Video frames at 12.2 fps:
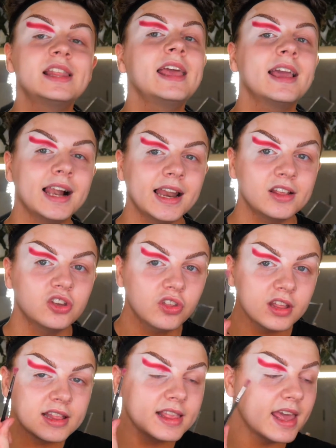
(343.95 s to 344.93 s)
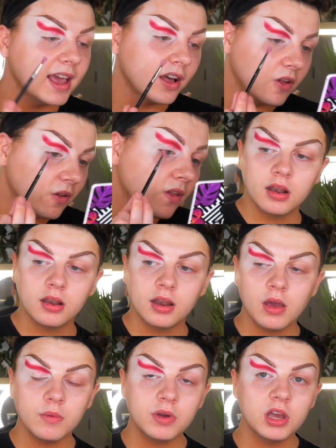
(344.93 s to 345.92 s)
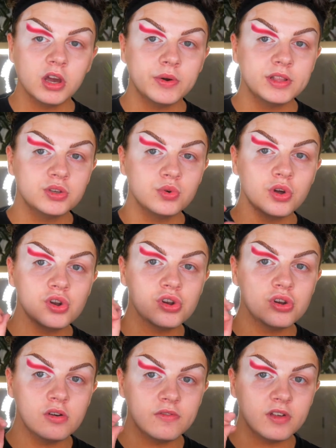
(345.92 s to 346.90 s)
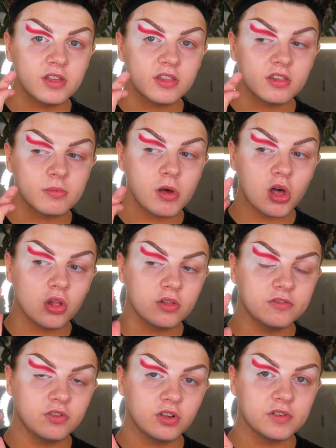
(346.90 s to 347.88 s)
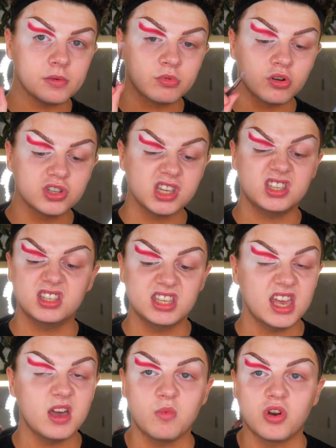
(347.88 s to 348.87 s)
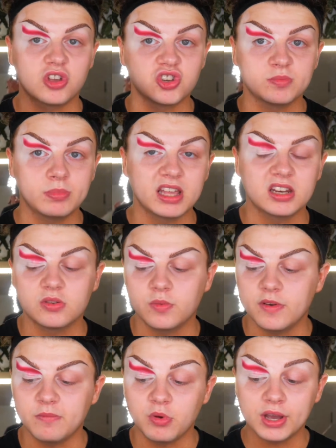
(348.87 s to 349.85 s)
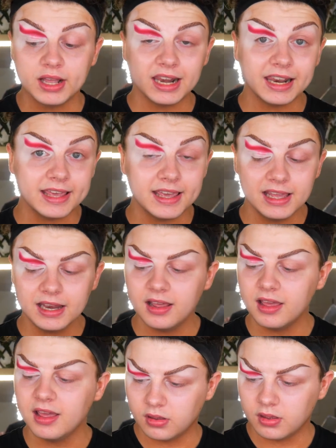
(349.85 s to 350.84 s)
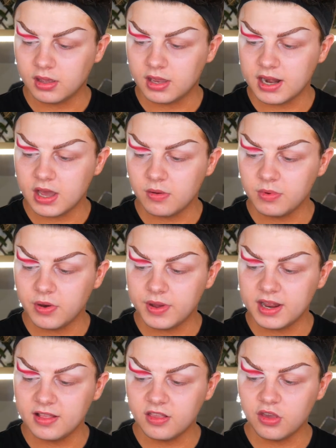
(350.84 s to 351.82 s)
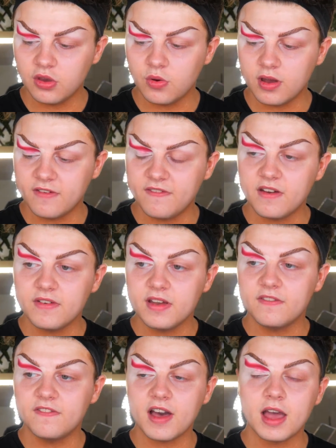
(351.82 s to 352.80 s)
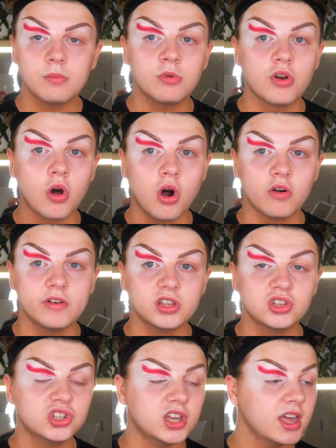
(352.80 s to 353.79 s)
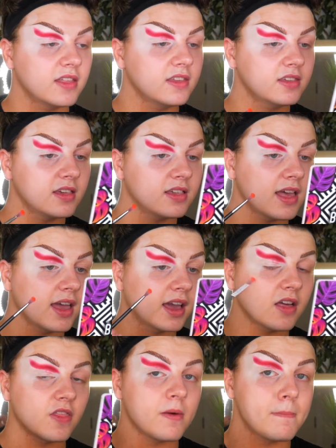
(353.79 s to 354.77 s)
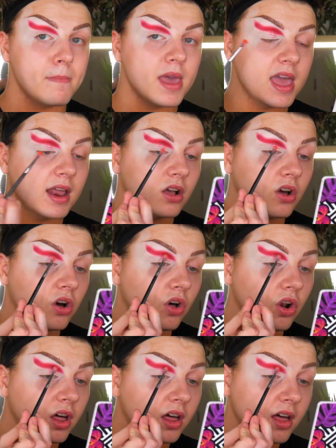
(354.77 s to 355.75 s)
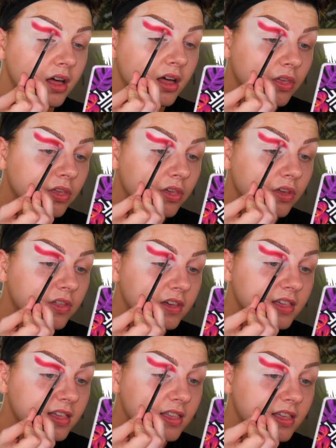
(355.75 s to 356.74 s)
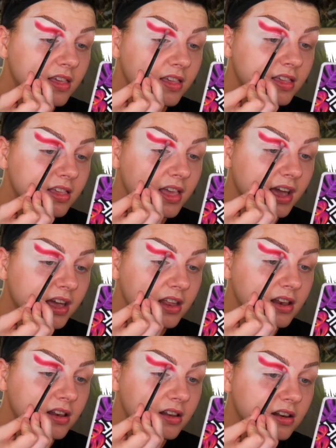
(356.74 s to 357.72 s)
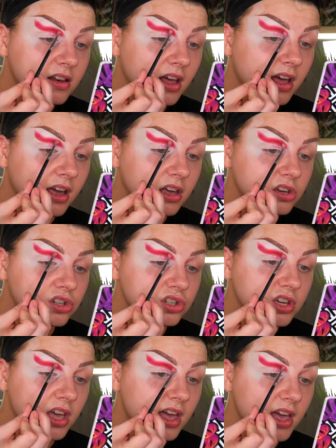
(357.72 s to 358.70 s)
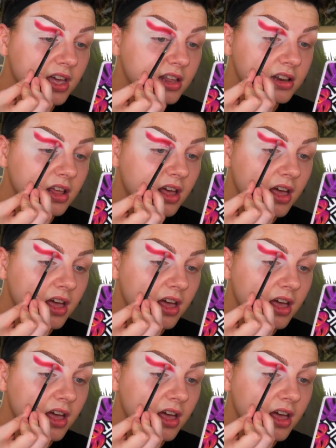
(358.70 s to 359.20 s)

Tickling, just a tickle. Now I'm going to go into another small fluffy brush. It's the same one I just blended with, but clean. And now I'm going into a very vibrant orange shade. This is like the main colour. So this is the second darkest shade.